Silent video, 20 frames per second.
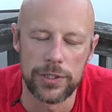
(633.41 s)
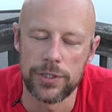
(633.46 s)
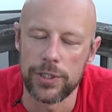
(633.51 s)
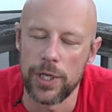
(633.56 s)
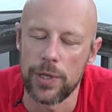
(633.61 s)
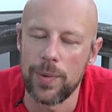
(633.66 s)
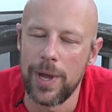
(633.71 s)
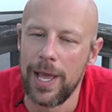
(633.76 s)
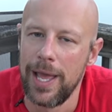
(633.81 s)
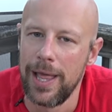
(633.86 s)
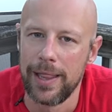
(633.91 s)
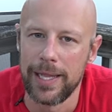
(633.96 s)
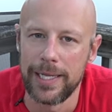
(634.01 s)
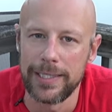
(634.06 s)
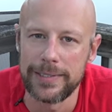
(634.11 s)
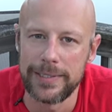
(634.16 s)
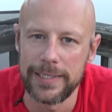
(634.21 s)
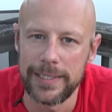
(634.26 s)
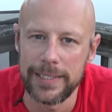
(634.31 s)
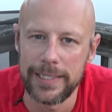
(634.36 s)
So
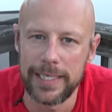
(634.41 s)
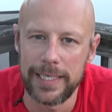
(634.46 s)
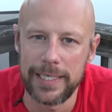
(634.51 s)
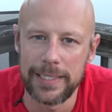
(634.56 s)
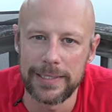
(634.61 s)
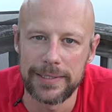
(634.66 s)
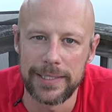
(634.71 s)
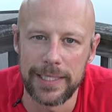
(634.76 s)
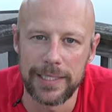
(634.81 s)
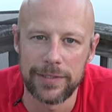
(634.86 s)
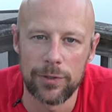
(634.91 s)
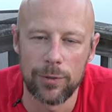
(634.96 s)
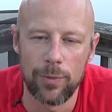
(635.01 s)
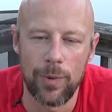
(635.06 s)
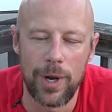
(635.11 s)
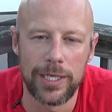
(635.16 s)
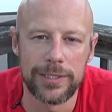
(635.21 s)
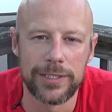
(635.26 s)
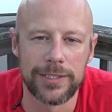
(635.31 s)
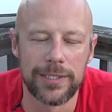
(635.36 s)
that's it, guys. Thanks for
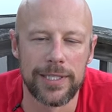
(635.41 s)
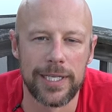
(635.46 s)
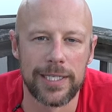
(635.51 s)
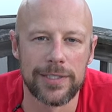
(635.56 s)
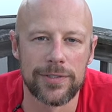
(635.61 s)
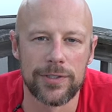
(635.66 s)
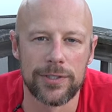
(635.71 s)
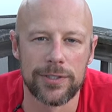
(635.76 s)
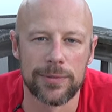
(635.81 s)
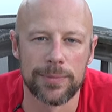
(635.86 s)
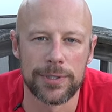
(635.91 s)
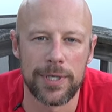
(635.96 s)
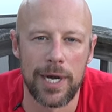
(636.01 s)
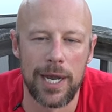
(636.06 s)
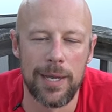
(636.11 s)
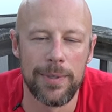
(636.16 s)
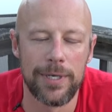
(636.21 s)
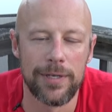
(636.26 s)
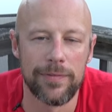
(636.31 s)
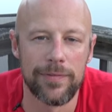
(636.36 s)
watching. Thanks for
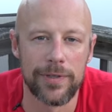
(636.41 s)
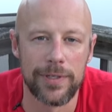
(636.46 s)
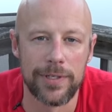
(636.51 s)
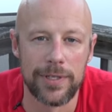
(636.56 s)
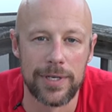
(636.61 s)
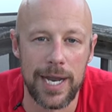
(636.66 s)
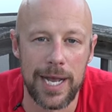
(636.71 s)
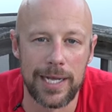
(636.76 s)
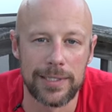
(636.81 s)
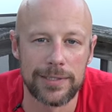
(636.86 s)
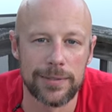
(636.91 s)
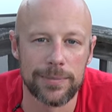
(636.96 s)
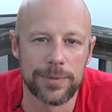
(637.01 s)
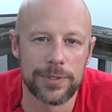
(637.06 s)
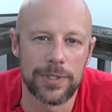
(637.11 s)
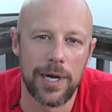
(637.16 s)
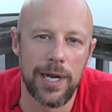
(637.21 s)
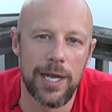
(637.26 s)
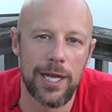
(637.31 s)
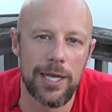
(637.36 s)
subscribing. If you're not
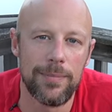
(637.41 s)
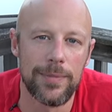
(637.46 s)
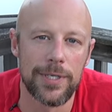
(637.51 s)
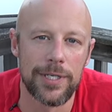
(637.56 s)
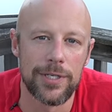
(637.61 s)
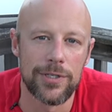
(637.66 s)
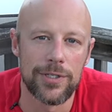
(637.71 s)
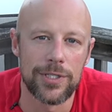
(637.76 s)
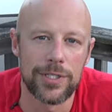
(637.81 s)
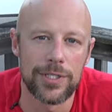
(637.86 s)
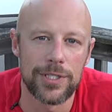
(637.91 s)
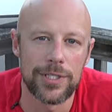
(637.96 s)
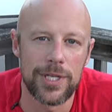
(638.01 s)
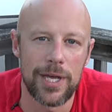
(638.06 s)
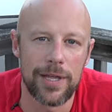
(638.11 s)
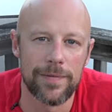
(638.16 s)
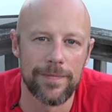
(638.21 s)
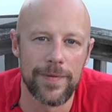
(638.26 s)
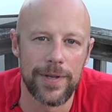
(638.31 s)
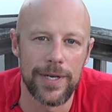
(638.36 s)
subscribed and you just
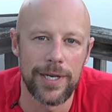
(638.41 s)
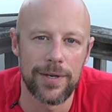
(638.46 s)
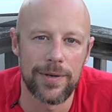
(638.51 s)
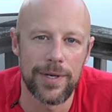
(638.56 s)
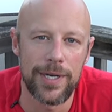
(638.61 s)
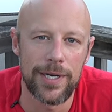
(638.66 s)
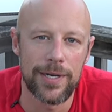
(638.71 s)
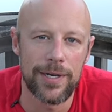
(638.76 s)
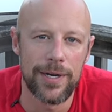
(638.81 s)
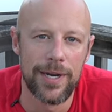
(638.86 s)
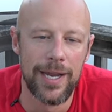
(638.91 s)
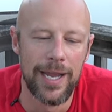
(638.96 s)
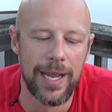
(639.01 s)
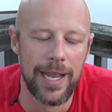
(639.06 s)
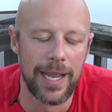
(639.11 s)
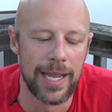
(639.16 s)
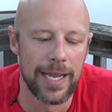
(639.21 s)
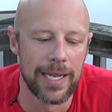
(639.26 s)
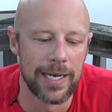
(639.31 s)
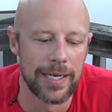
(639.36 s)
saw the video here
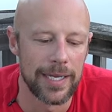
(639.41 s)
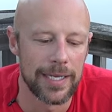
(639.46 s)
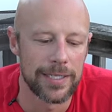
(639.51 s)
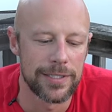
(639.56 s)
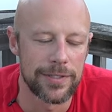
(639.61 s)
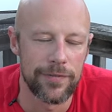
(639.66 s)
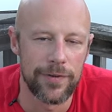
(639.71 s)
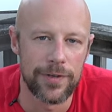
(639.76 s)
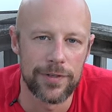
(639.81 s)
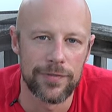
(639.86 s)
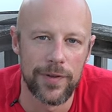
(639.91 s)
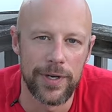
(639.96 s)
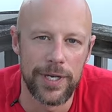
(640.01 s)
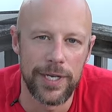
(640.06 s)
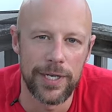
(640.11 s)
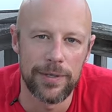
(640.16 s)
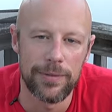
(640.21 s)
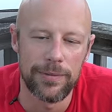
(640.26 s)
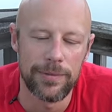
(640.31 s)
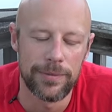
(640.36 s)
and uh, it's your first
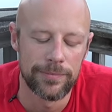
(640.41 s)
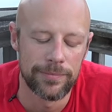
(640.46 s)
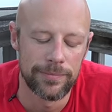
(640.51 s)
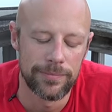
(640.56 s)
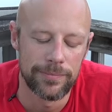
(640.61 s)
video,